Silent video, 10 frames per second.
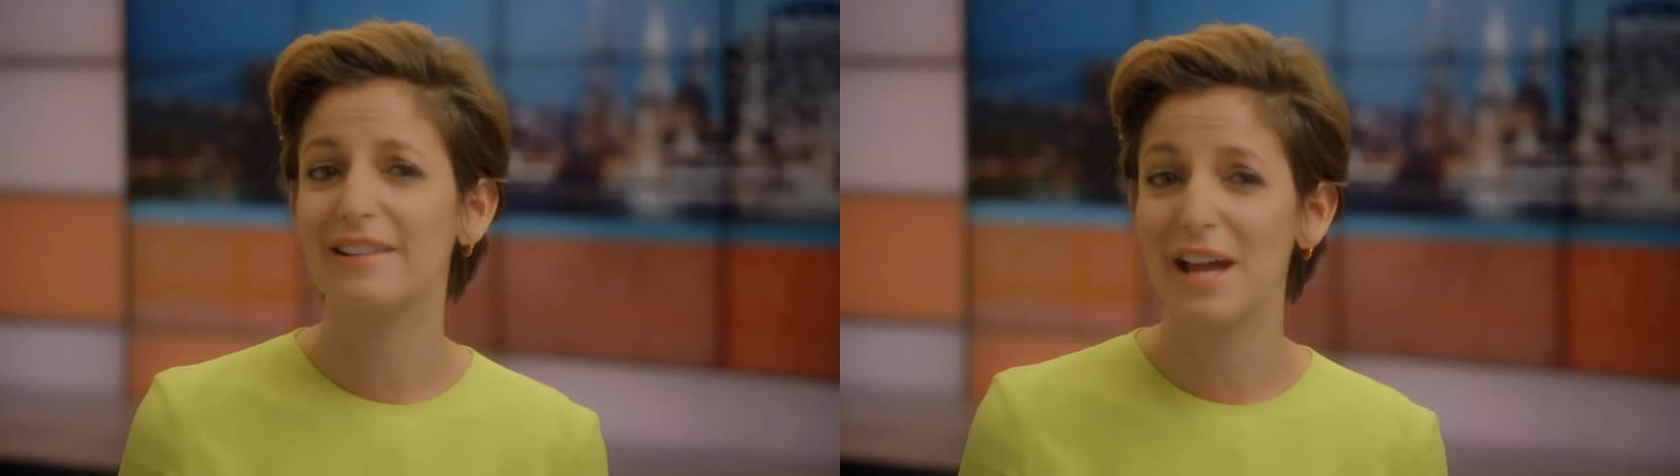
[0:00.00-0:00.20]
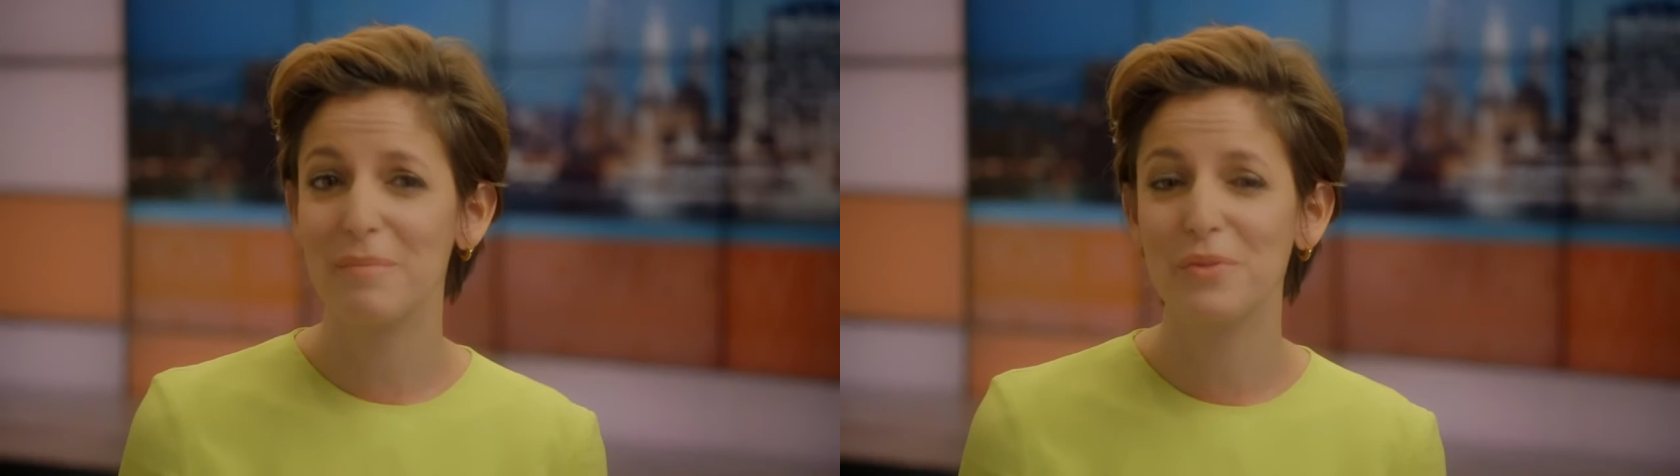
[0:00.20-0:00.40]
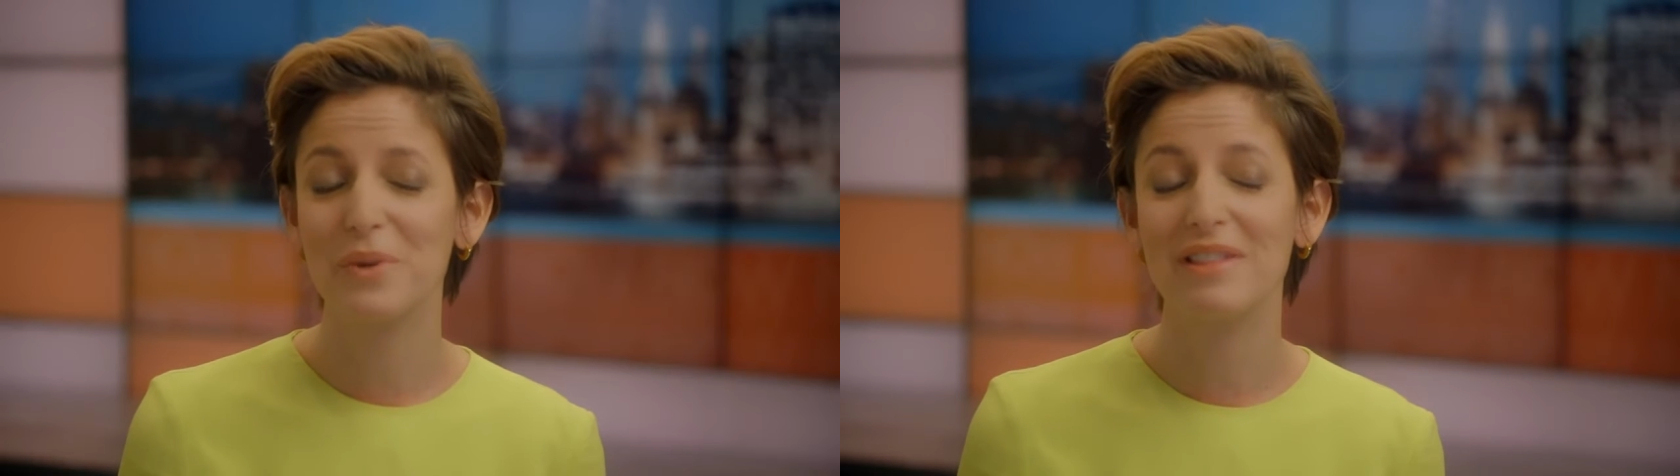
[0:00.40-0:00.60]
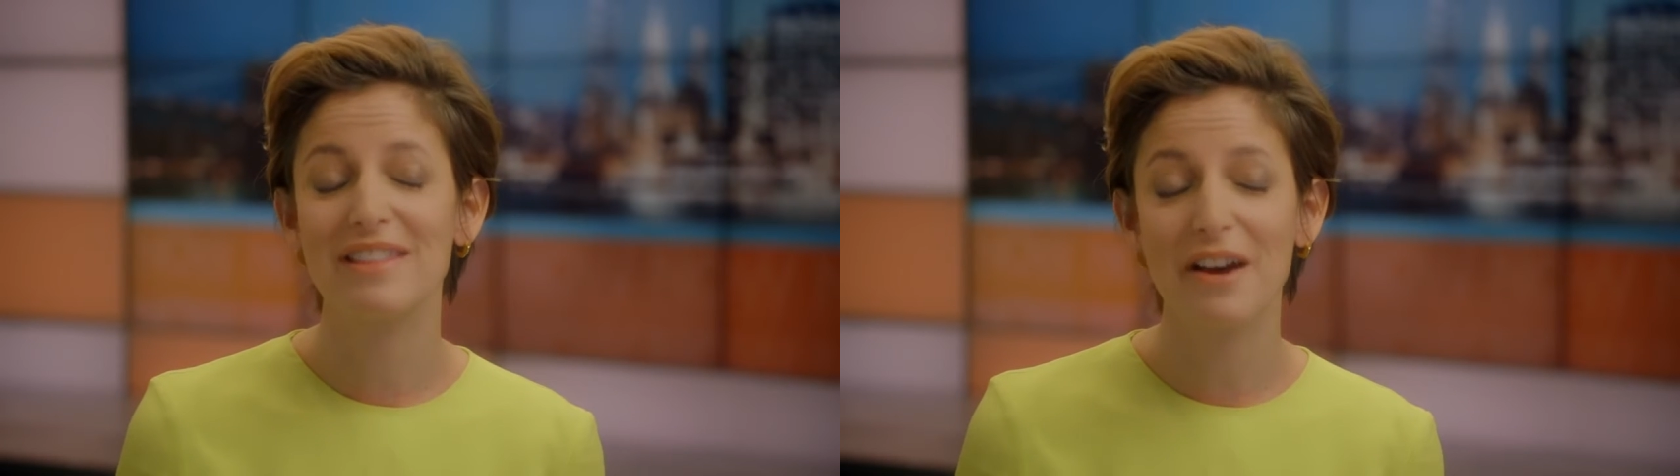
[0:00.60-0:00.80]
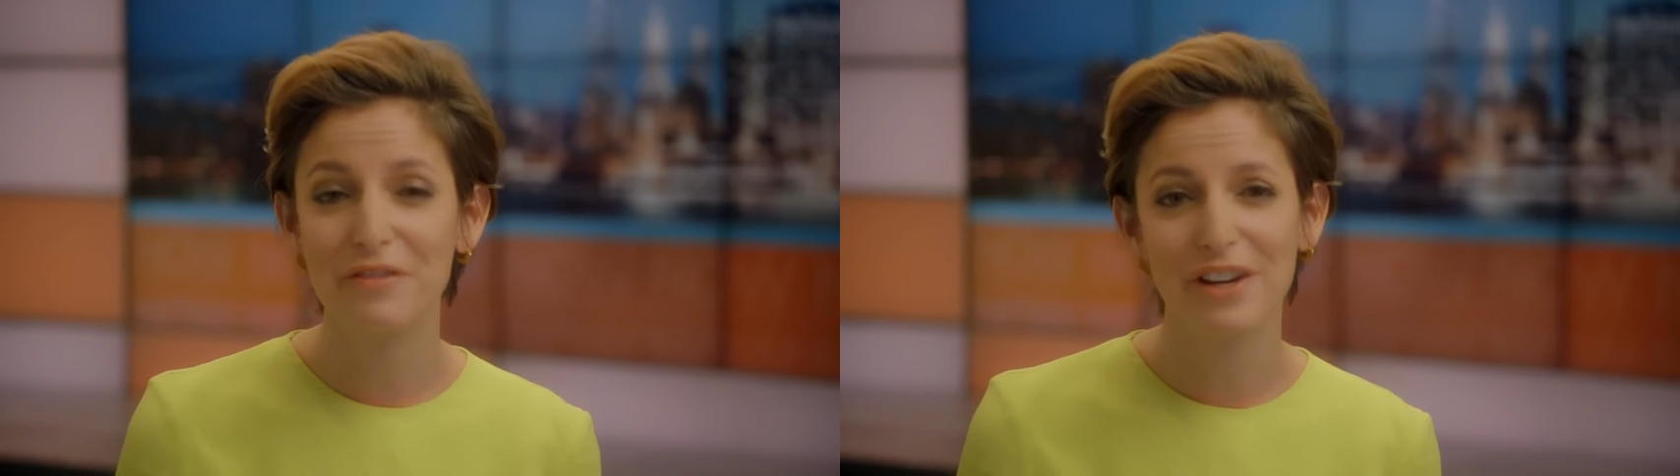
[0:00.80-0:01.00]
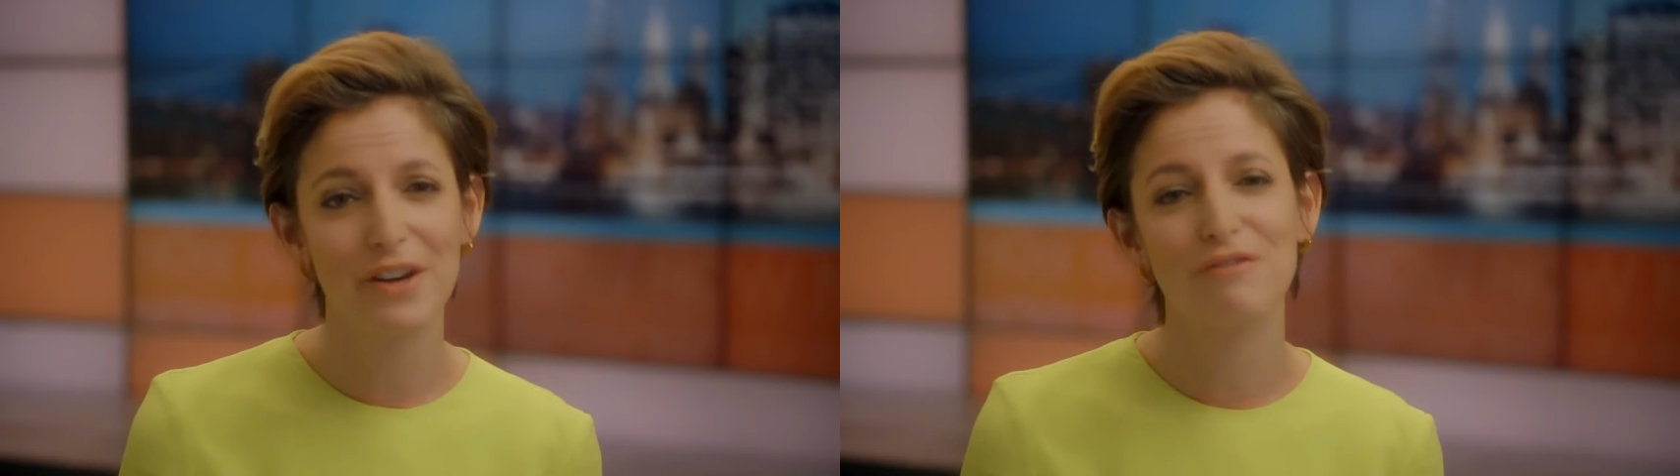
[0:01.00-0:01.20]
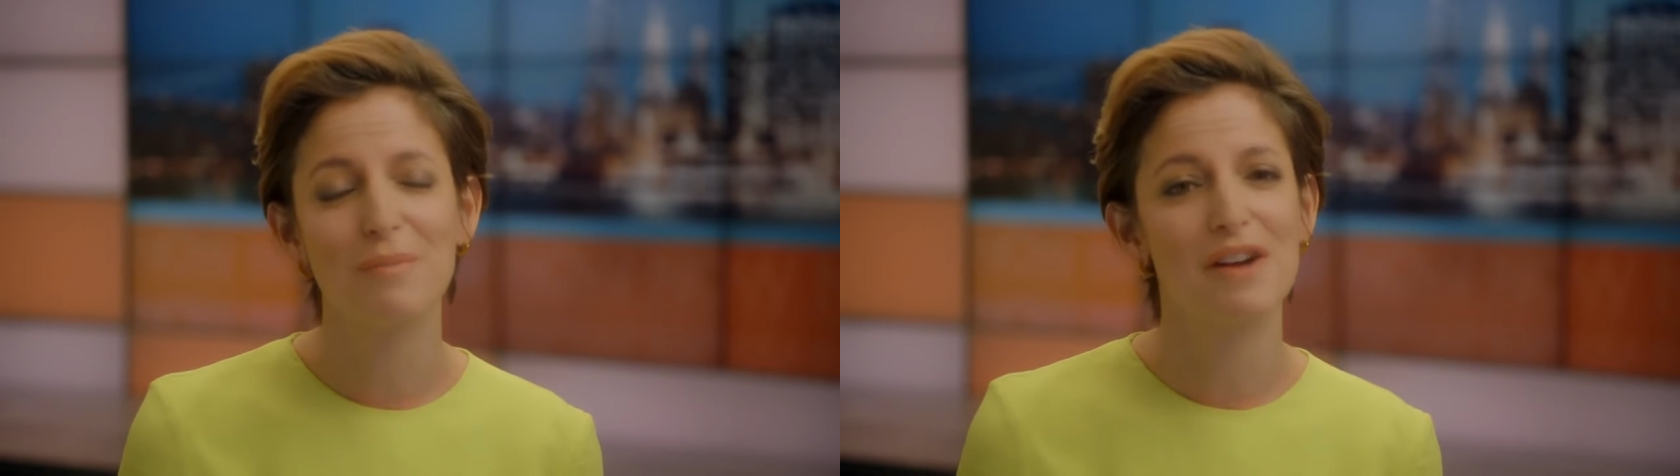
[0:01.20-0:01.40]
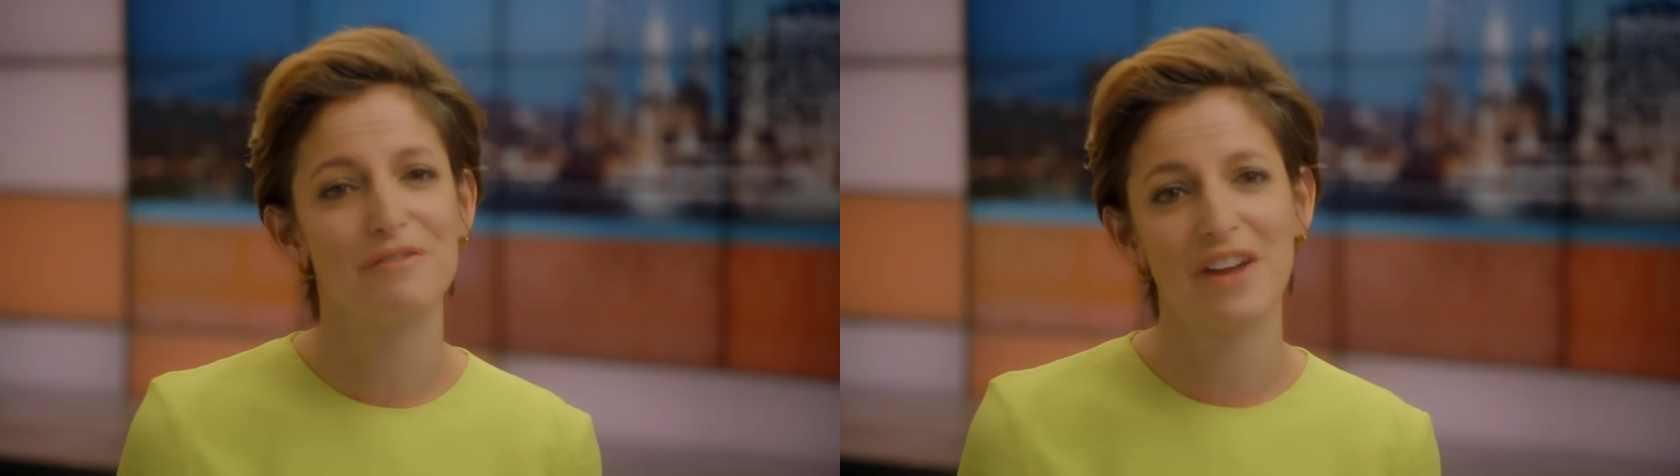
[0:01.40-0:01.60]
At Glamour, we love hearing
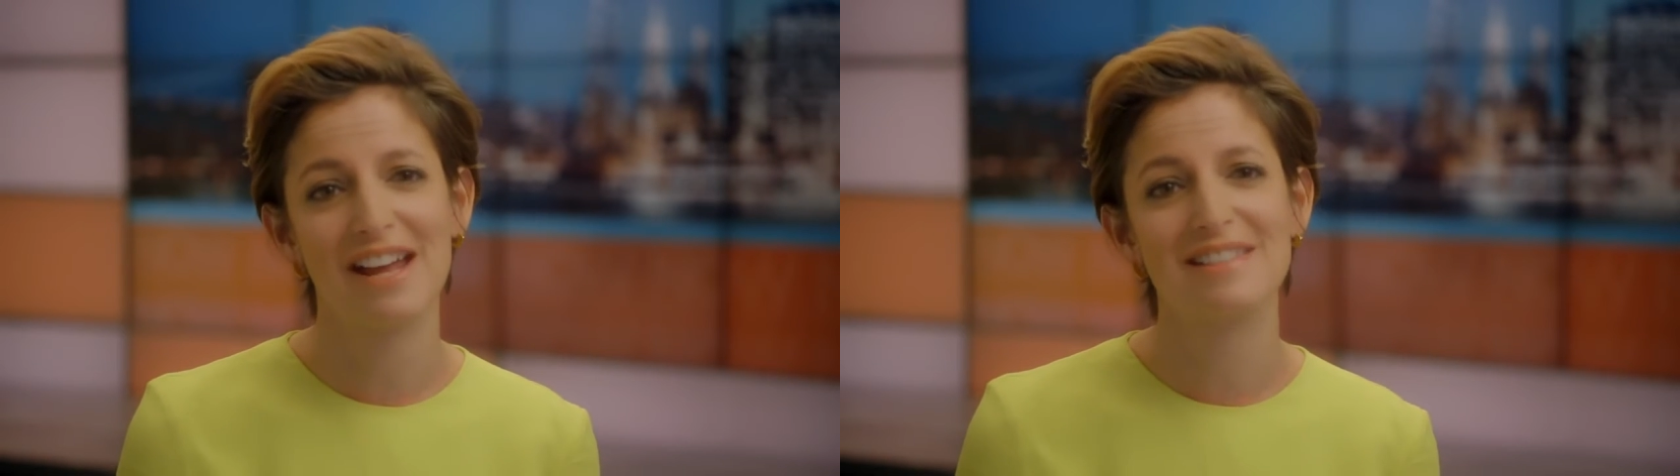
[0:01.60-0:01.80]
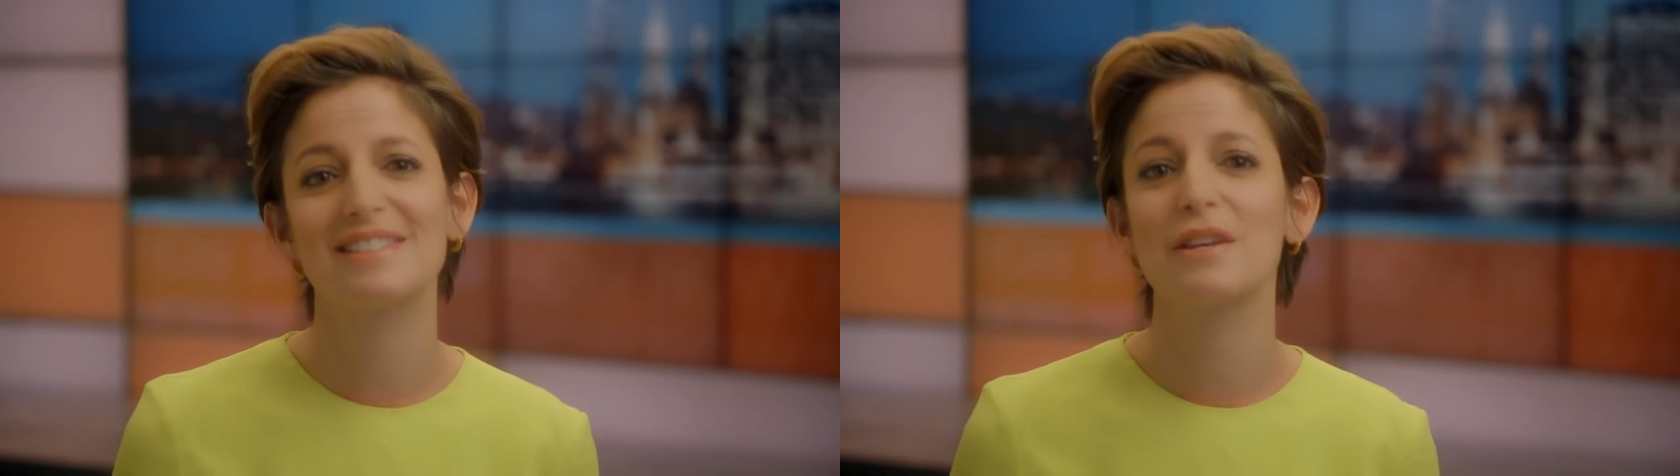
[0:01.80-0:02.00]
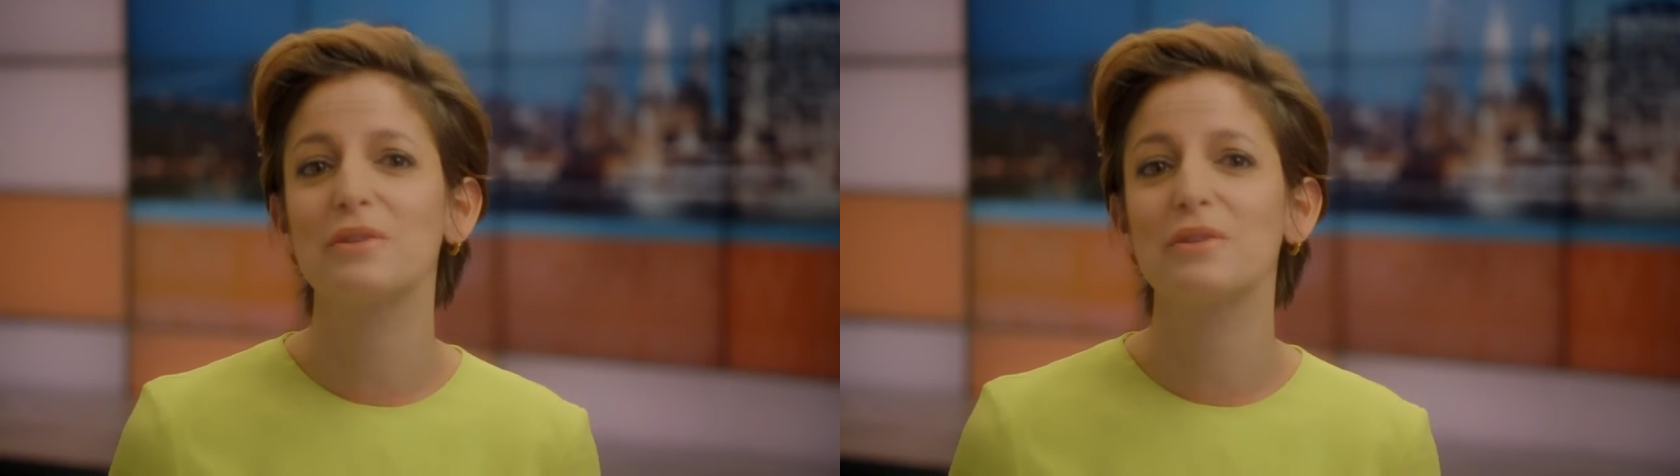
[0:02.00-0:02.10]
from our fans,